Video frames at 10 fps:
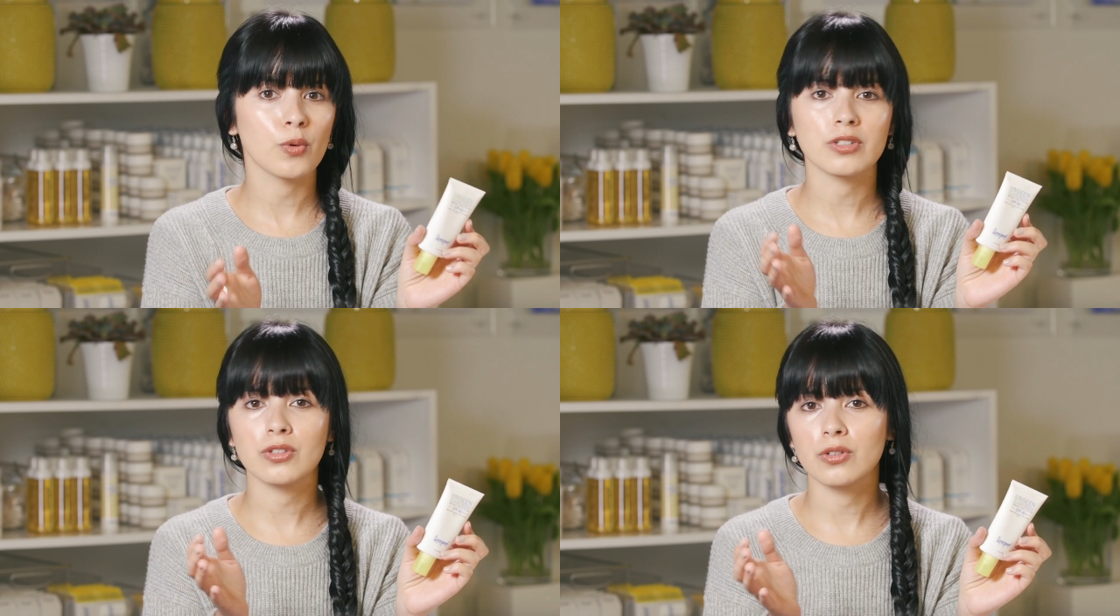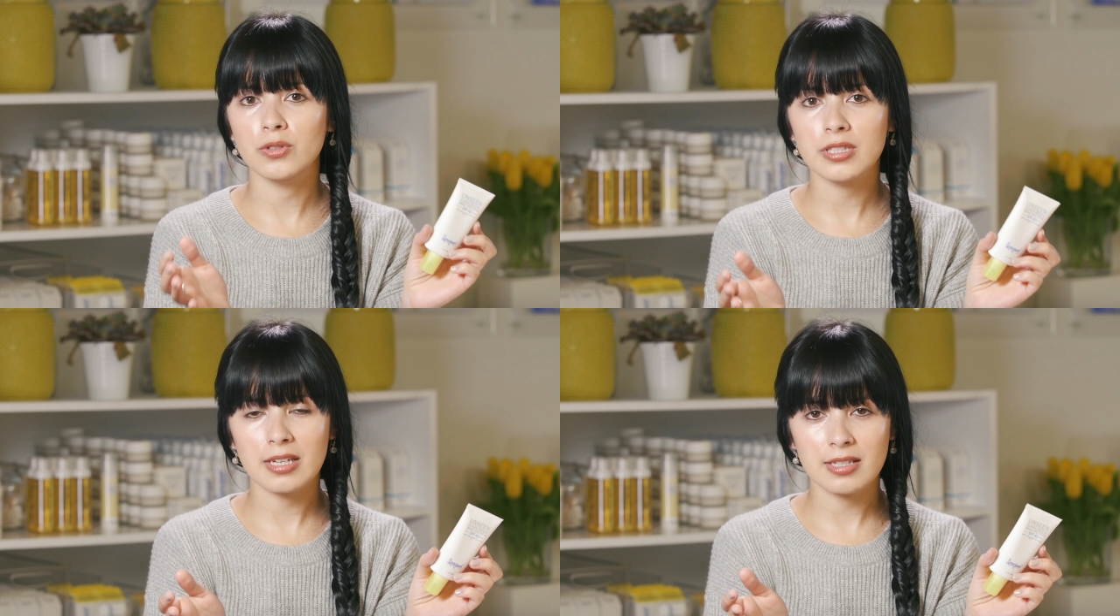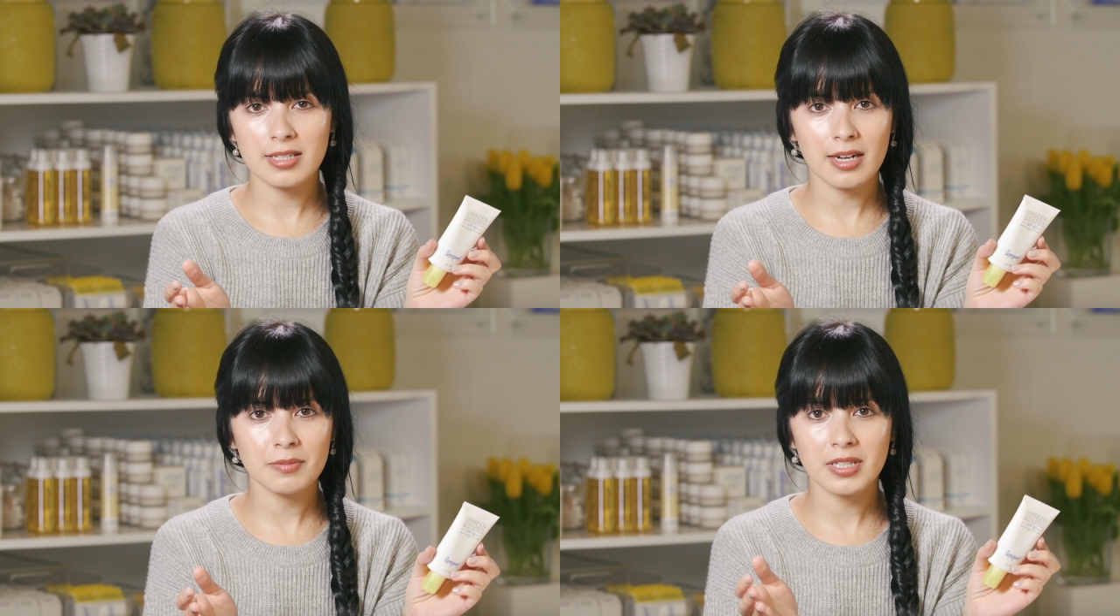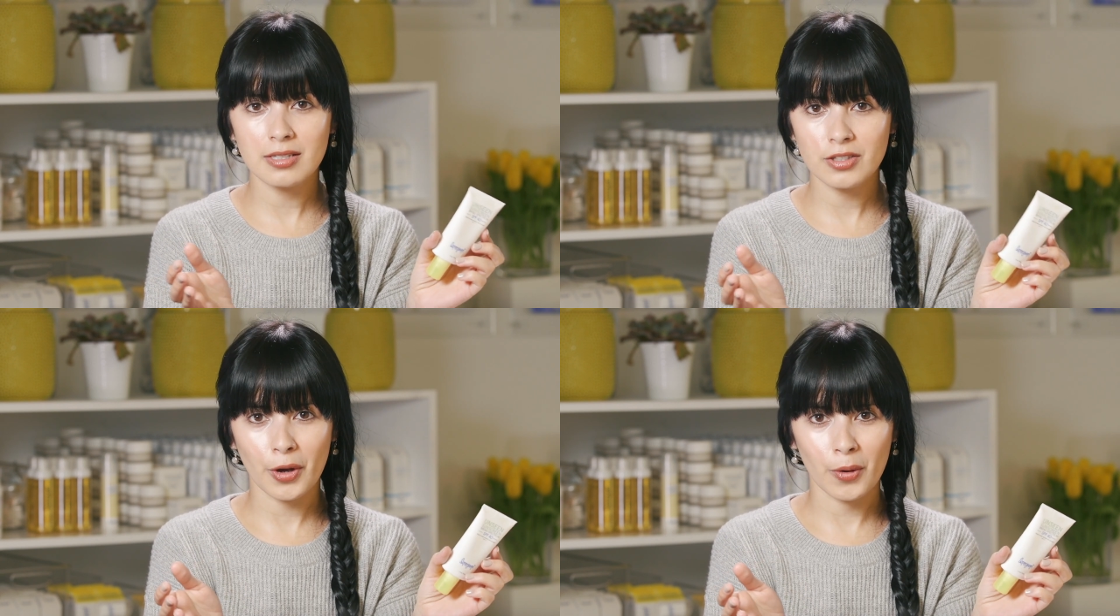works on all skin types
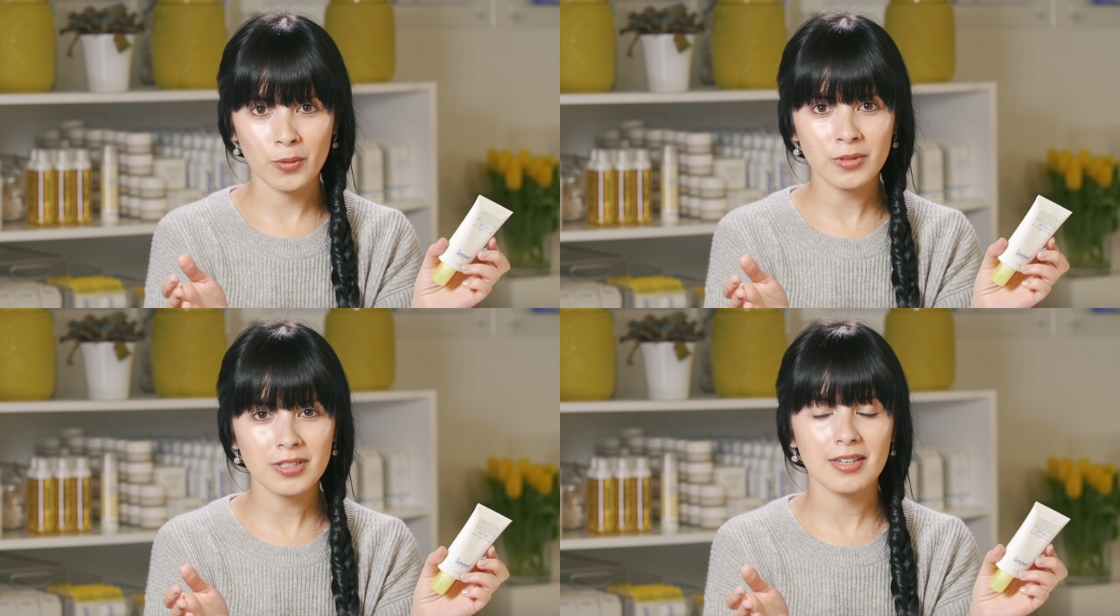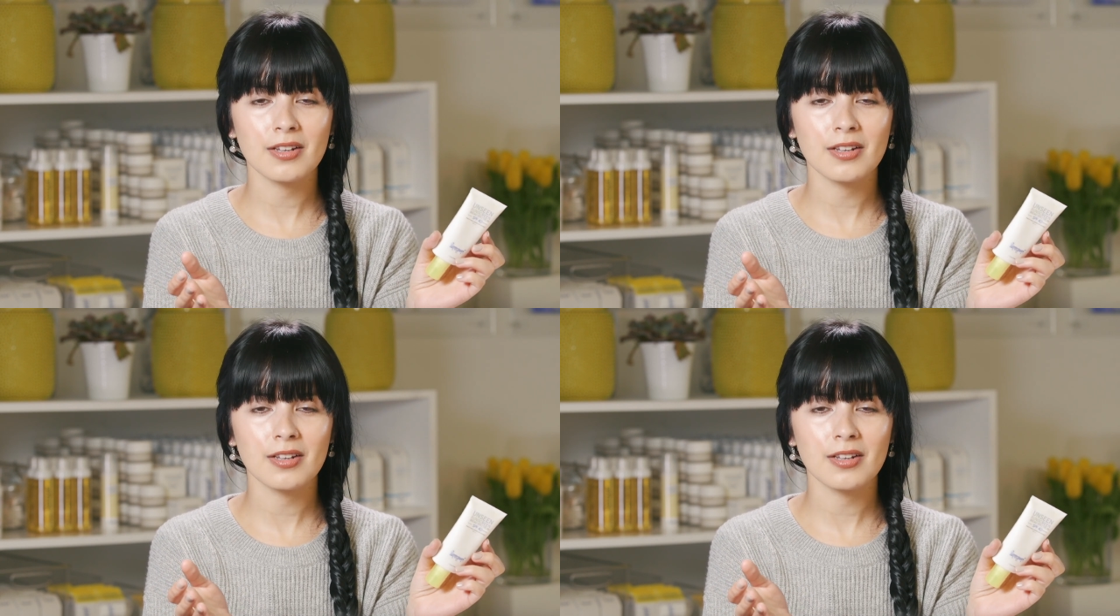and tones.